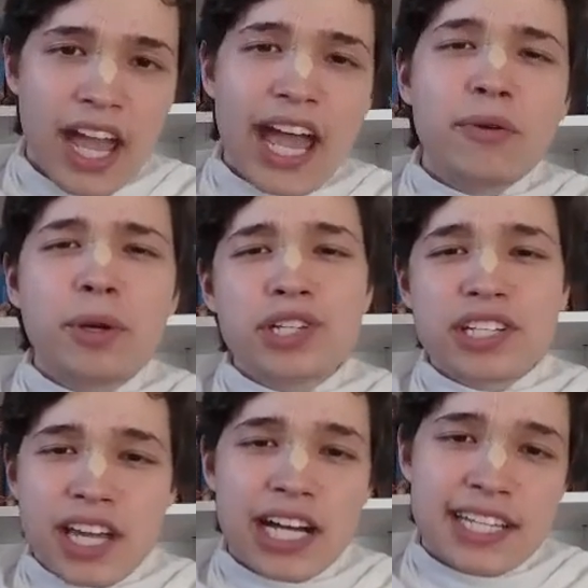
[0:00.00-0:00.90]
And we were
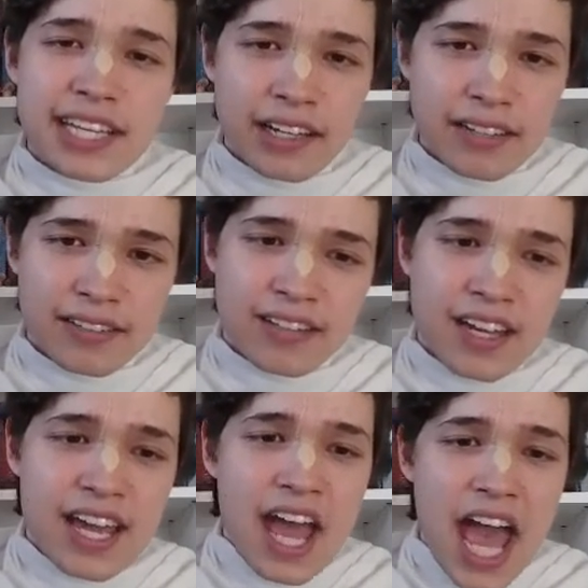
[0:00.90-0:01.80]
discussing,
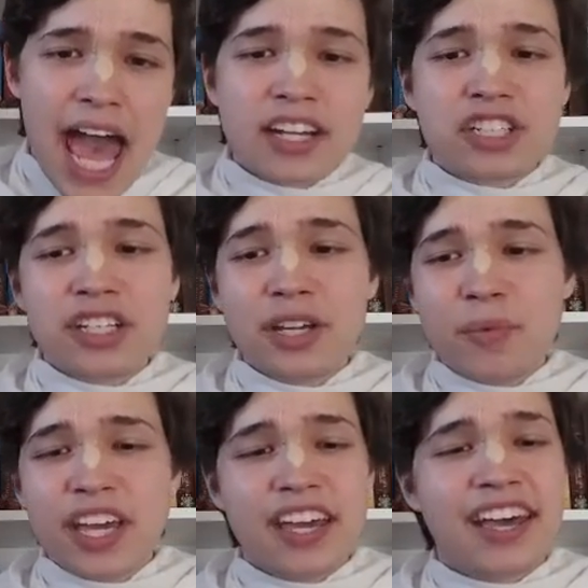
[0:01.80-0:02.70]
actually
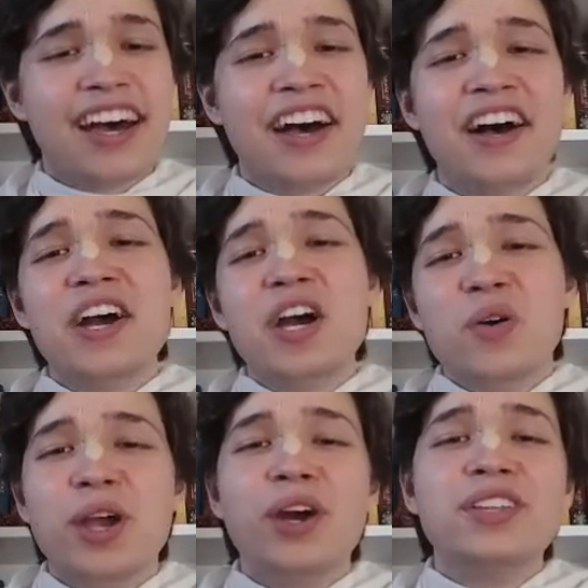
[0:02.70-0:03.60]
we
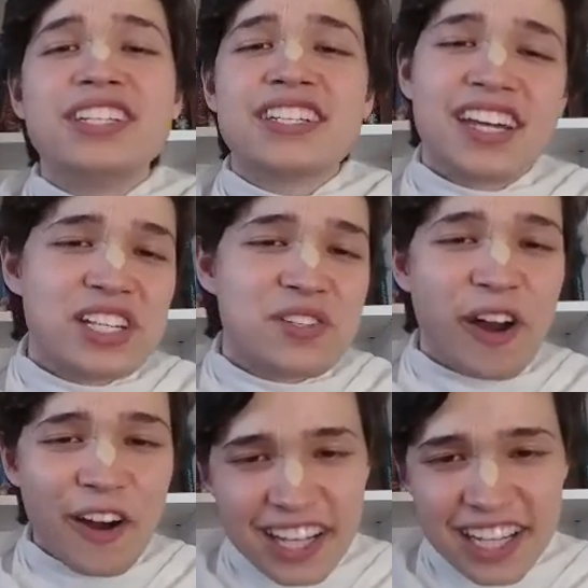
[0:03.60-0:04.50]
we only discussed
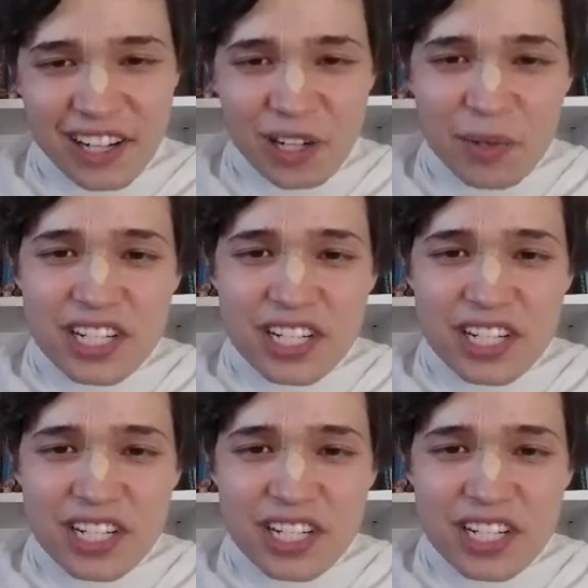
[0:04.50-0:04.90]
very little.